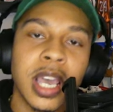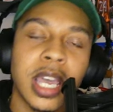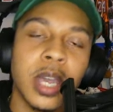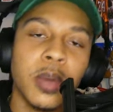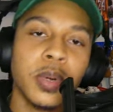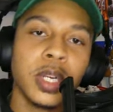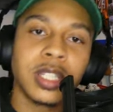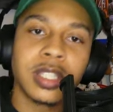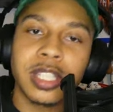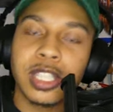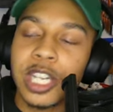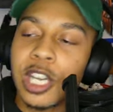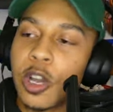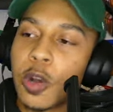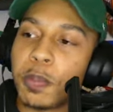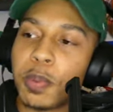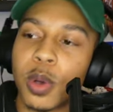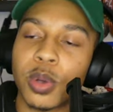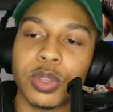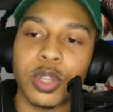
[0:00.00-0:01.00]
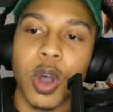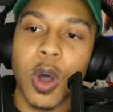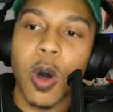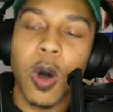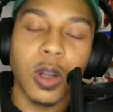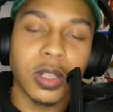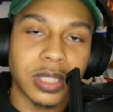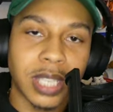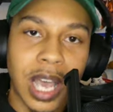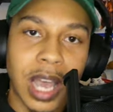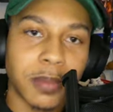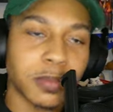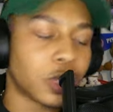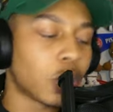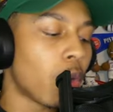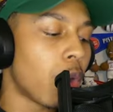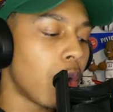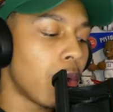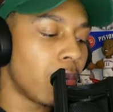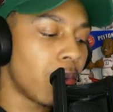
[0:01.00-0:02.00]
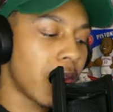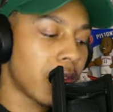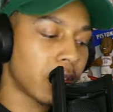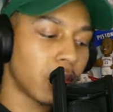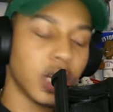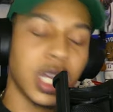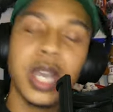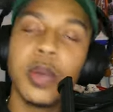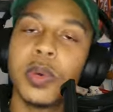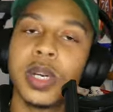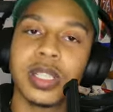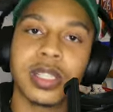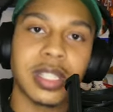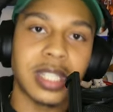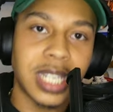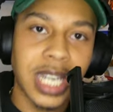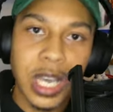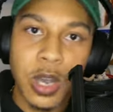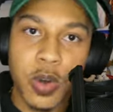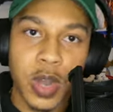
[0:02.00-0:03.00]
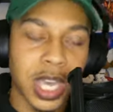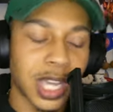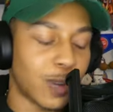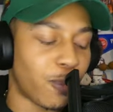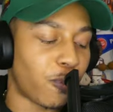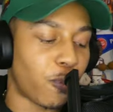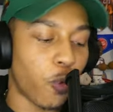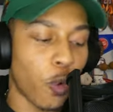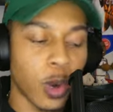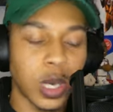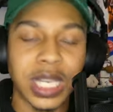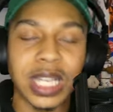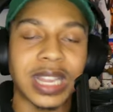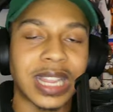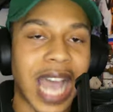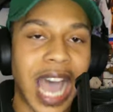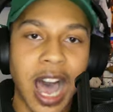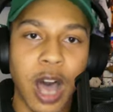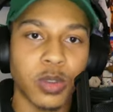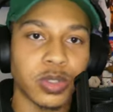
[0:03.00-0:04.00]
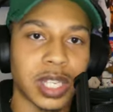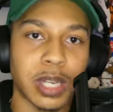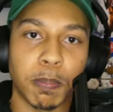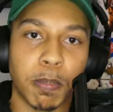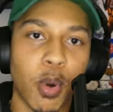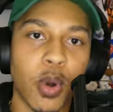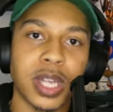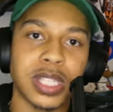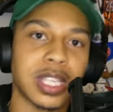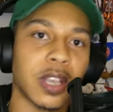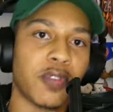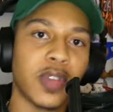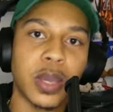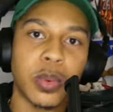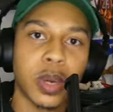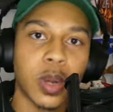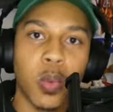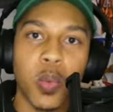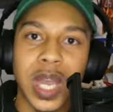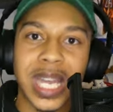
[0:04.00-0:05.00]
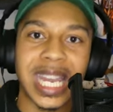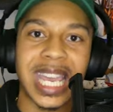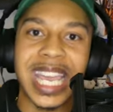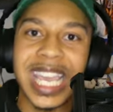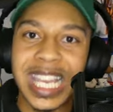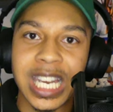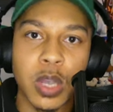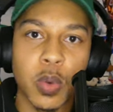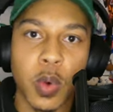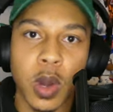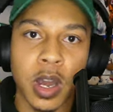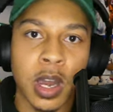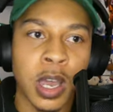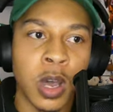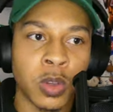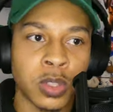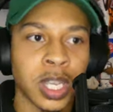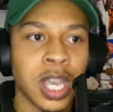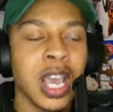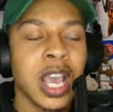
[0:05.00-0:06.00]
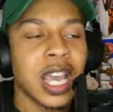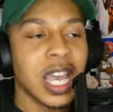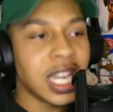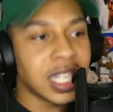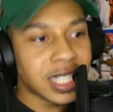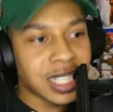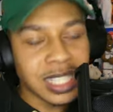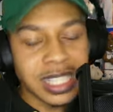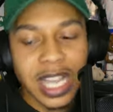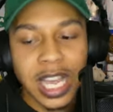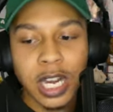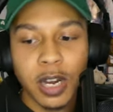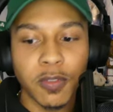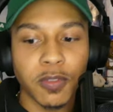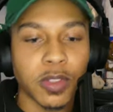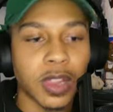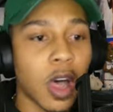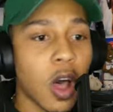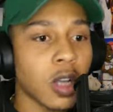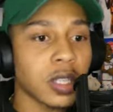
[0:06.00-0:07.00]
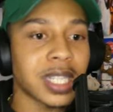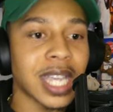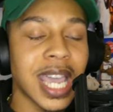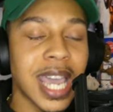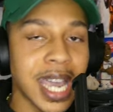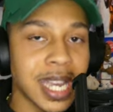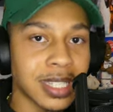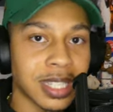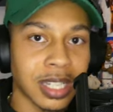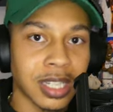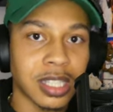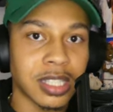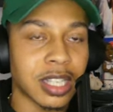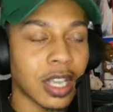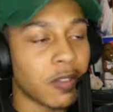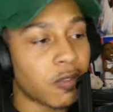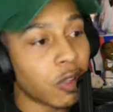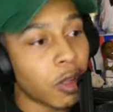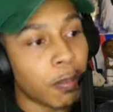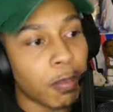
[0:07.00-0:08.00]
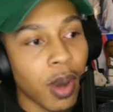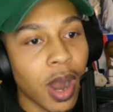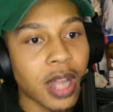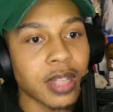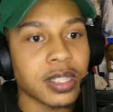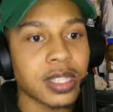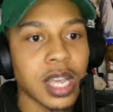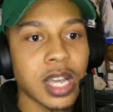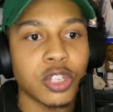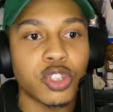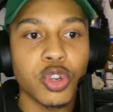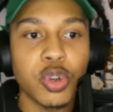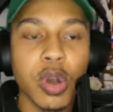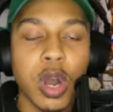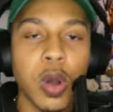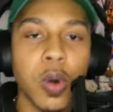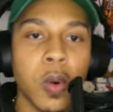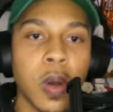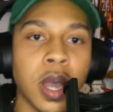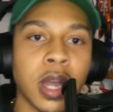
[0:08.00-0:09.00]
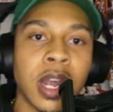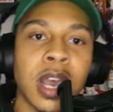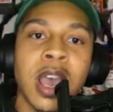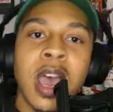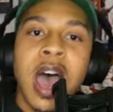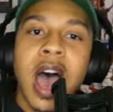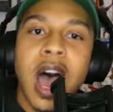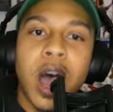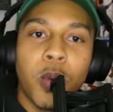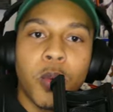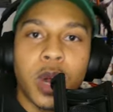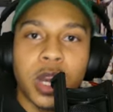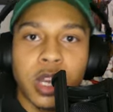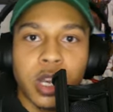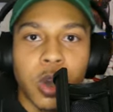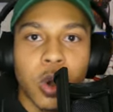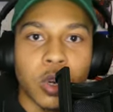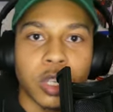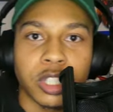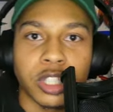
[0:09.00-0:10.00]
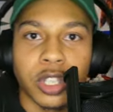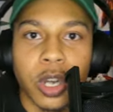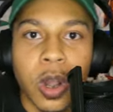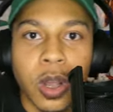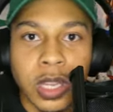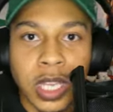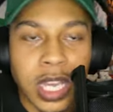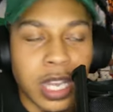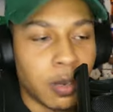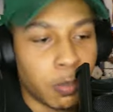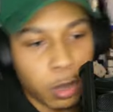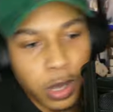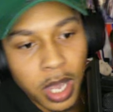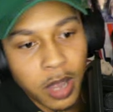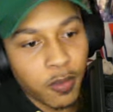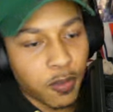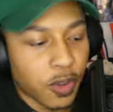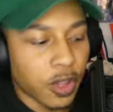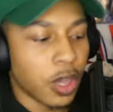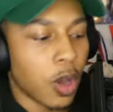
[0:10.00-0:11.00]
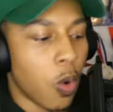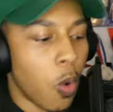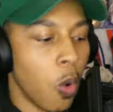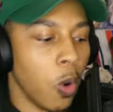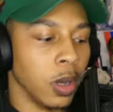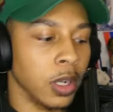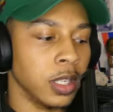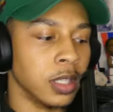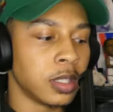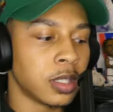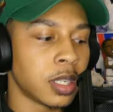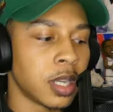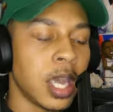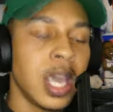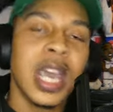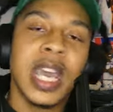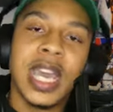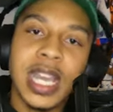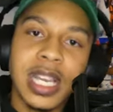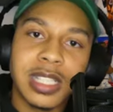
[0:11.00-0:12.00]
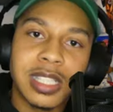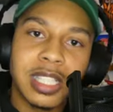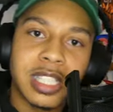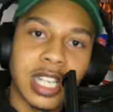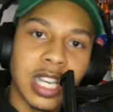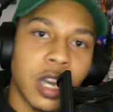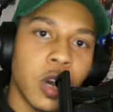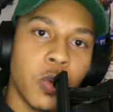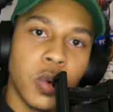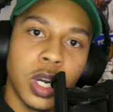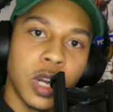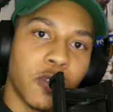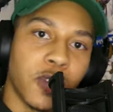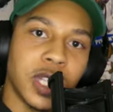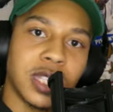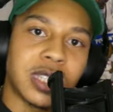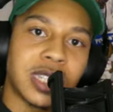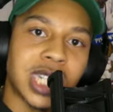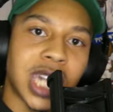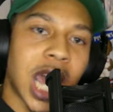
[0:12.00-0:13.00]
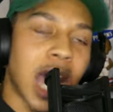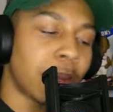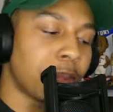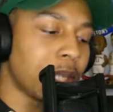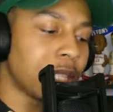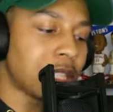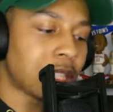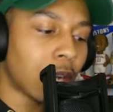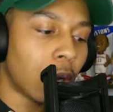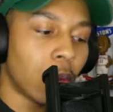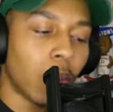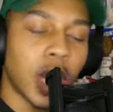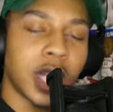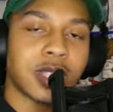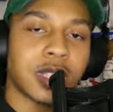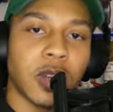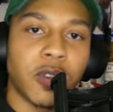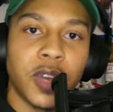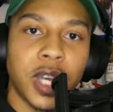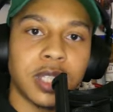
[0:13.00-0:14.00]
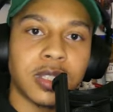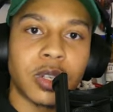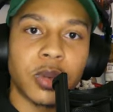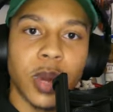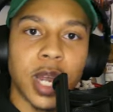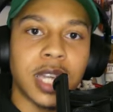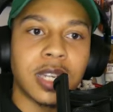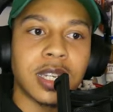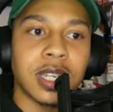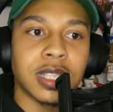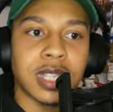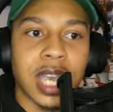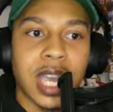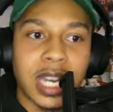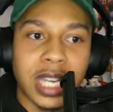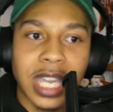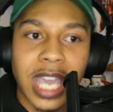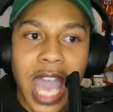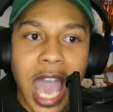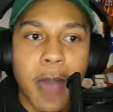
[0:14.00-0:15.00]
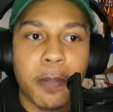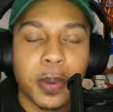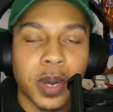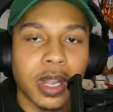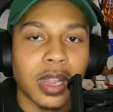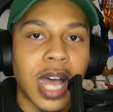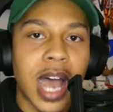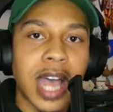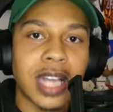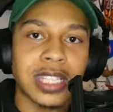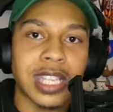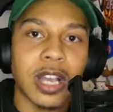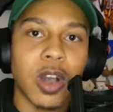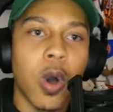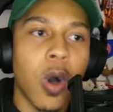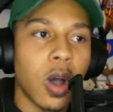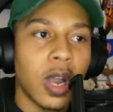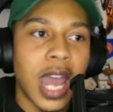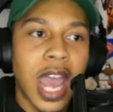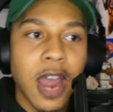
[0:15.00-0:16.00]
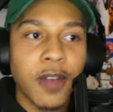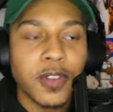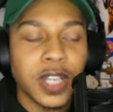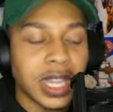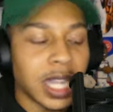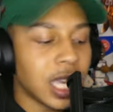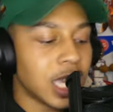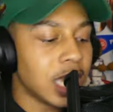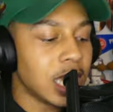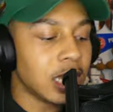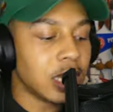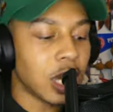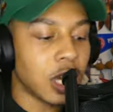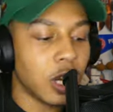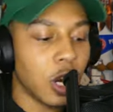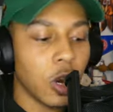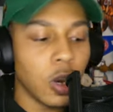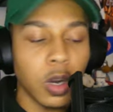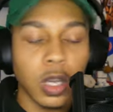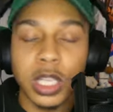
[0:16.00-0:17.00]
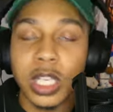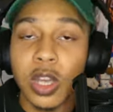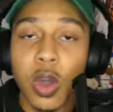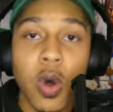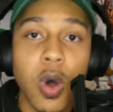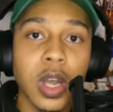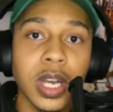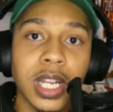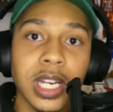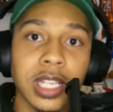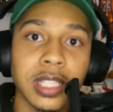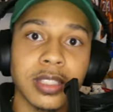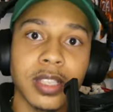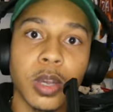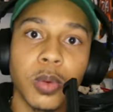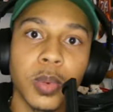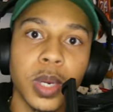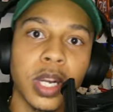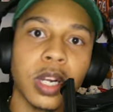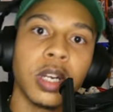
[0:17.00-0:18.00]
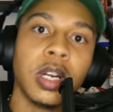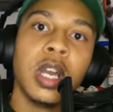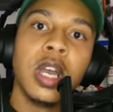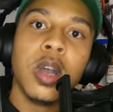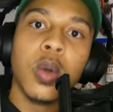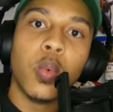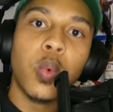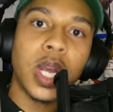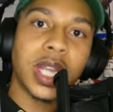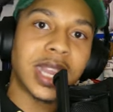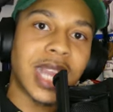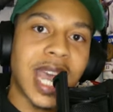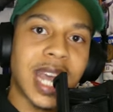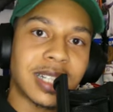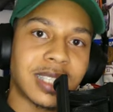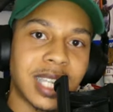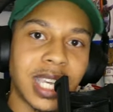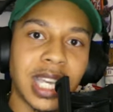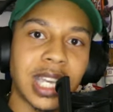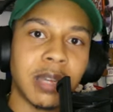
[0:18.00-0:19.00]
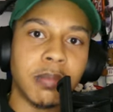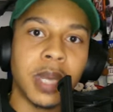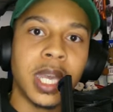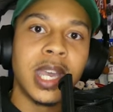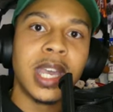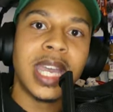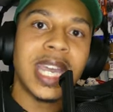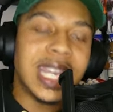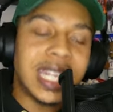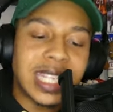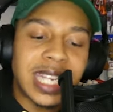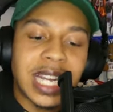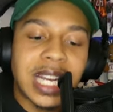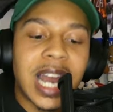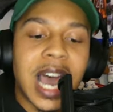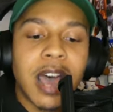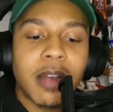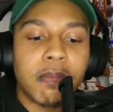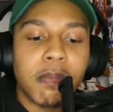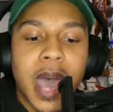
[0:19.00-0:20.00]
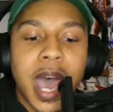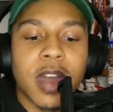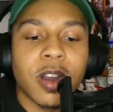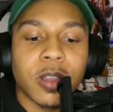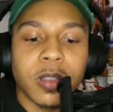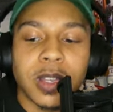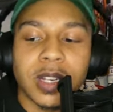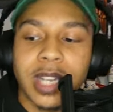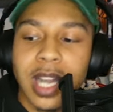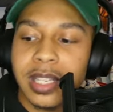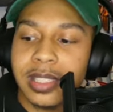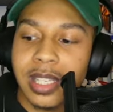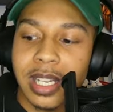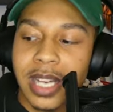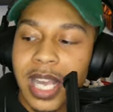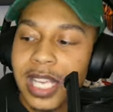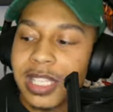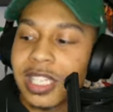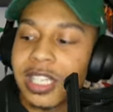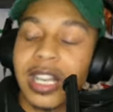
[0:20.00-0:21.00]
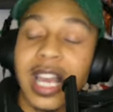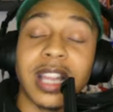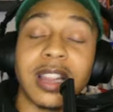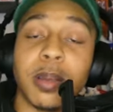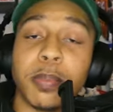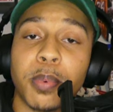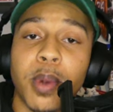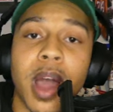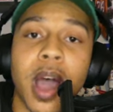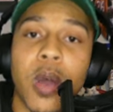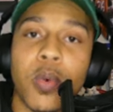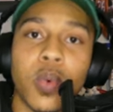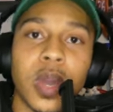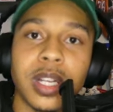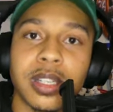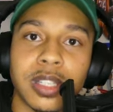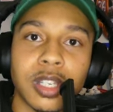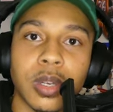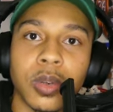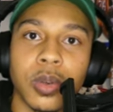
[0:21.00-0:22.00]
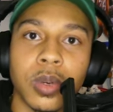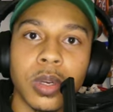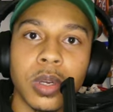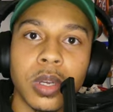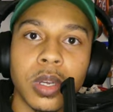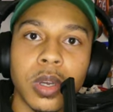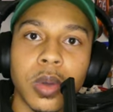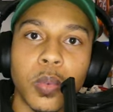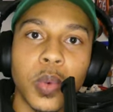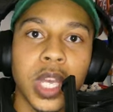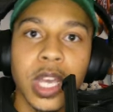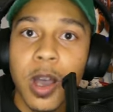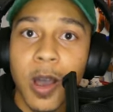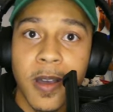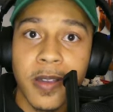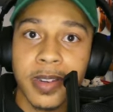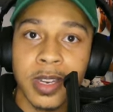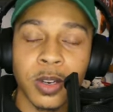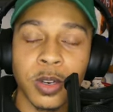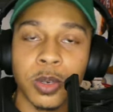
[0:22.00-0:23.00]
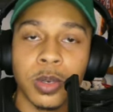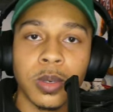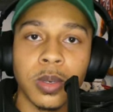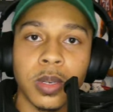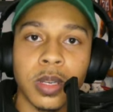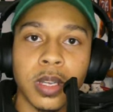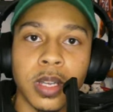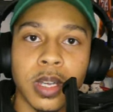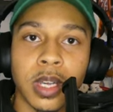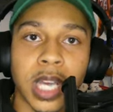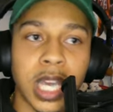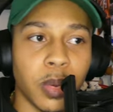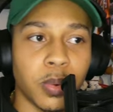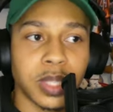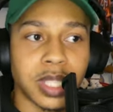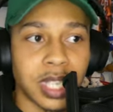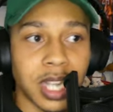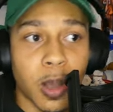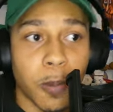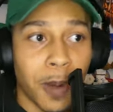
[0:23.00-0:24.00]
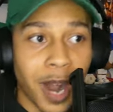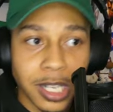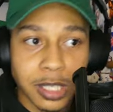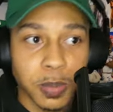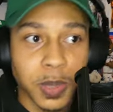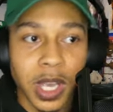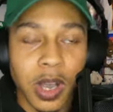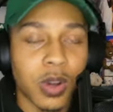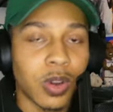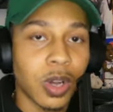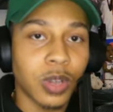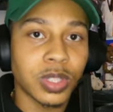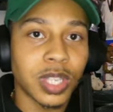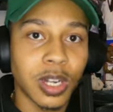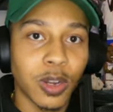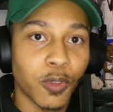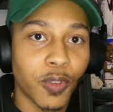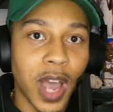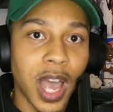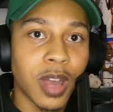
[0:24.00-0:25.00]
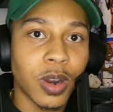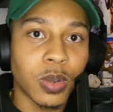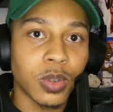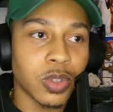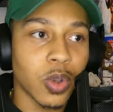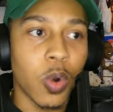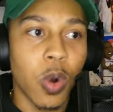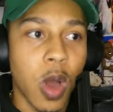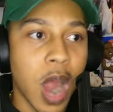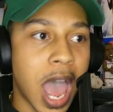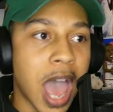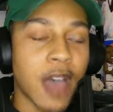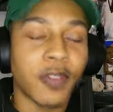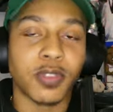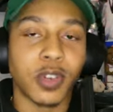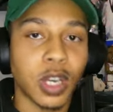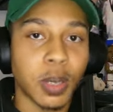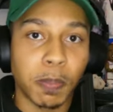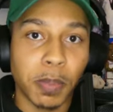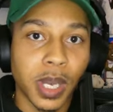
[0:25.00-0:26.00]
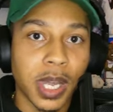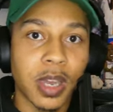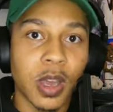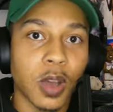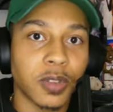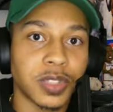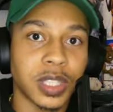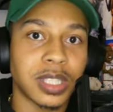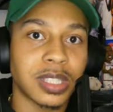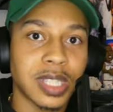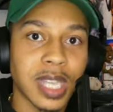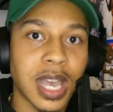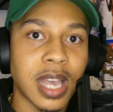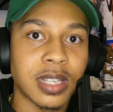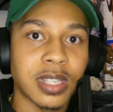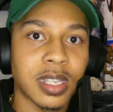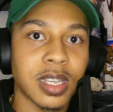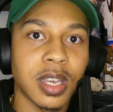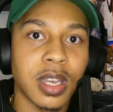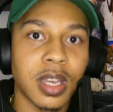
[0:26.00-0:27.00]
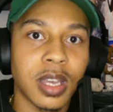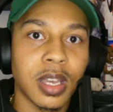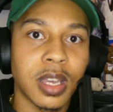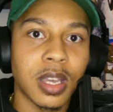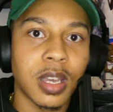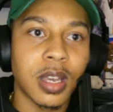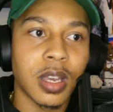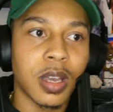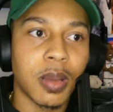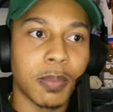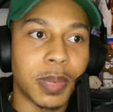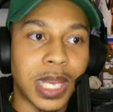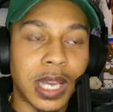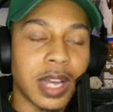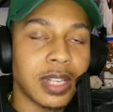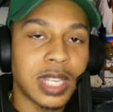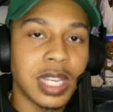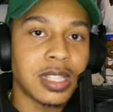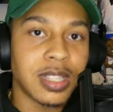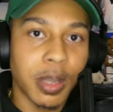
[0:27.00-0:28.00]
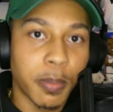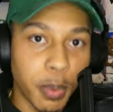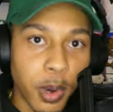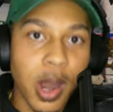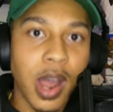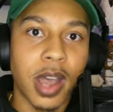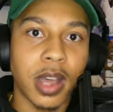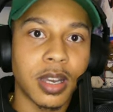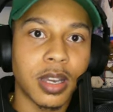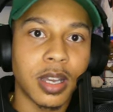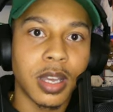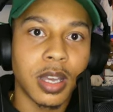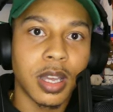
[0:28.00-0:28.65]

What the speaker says: He would have still broke the all-time scoring record. He would have still hit 40,000 points if he would have went anywhere else. Instead of Los Angeles, if LeBron said, you know what? I want to go to Charlotte and play for the Hornets. He still would have established the rest of his greatness and capitalizing on everything he'd done early on in his career with that team. It did not matter the destination that LeBron went to. We all knew he was still possibly going to go to the finals or have good playoff success because he's LeBron.